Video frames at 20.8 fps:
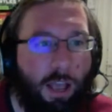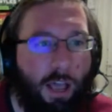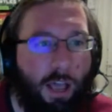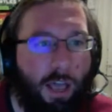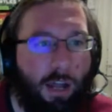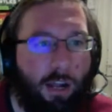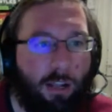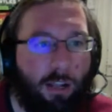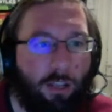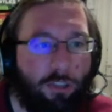
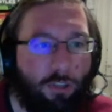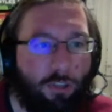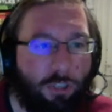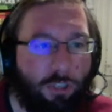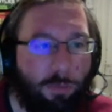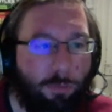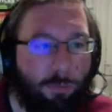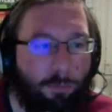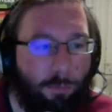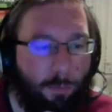And it's
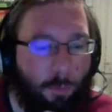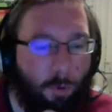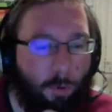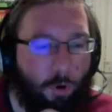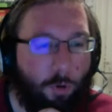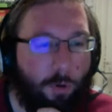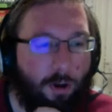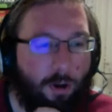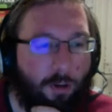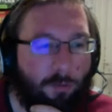also
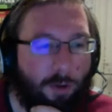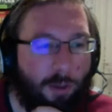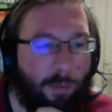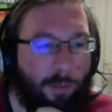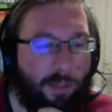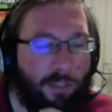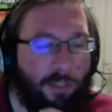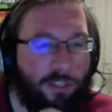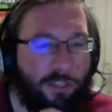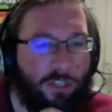more of
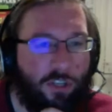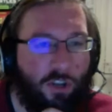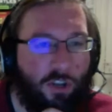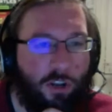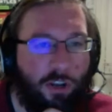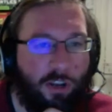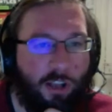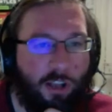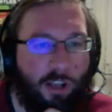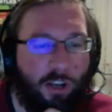Robin's
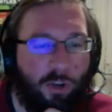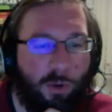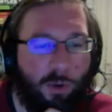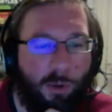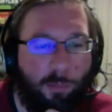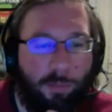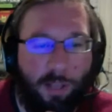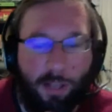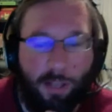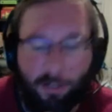cunning
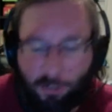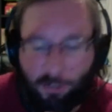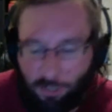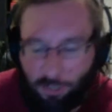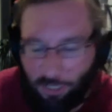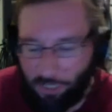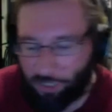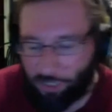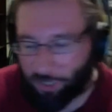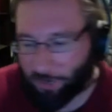ongoing plan to
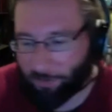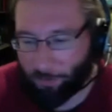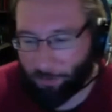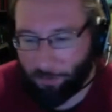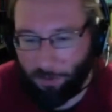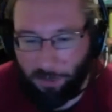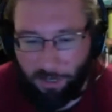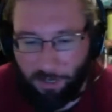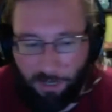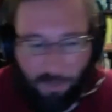teach
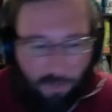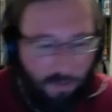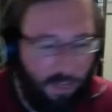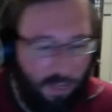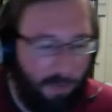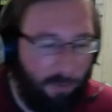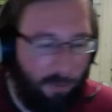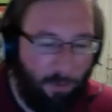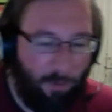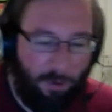everyone in the
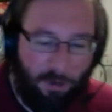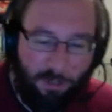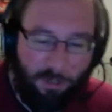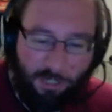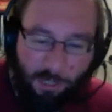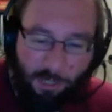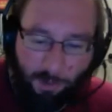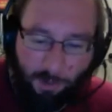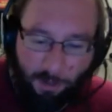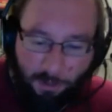gaming world
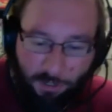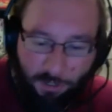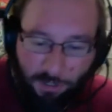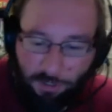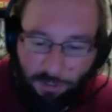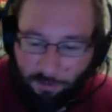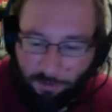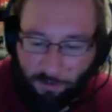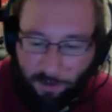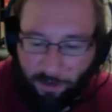about
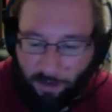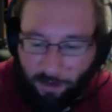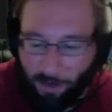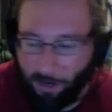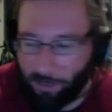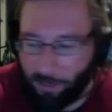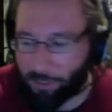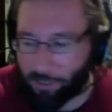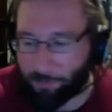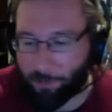fine
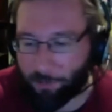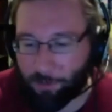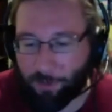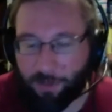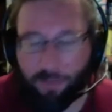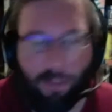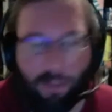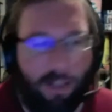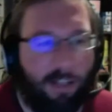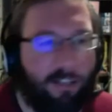art,
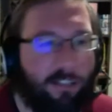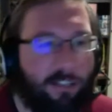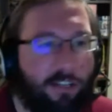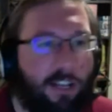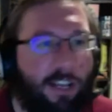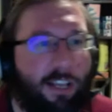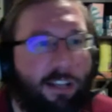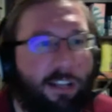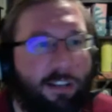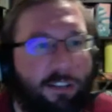between that
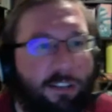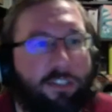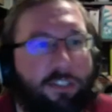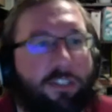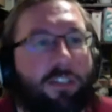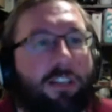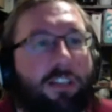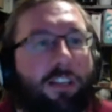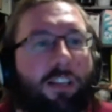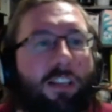and
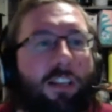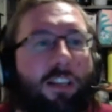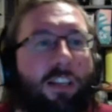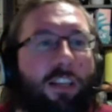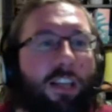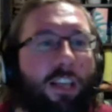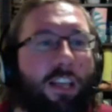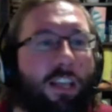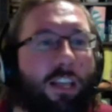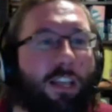
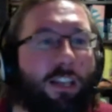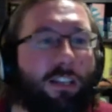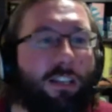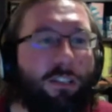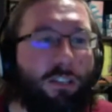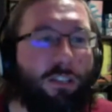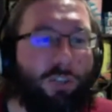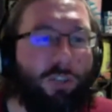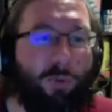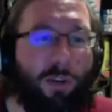his
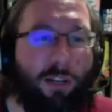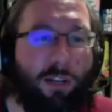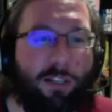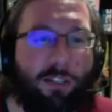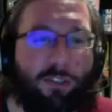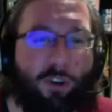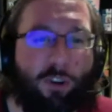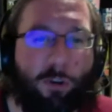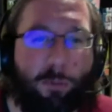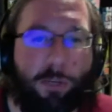
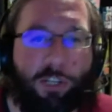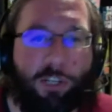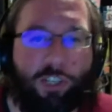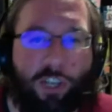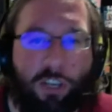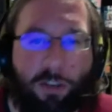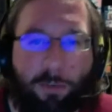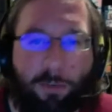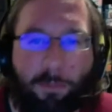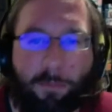surrealist
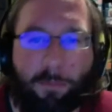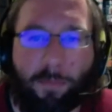RPG.